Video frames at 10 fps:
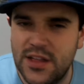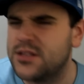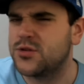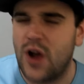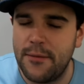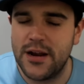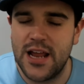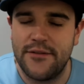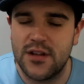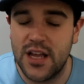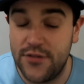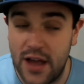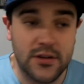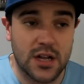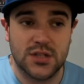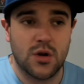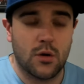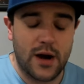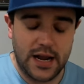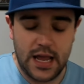Hit the subscribe button if you haven't done so
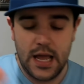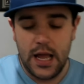already.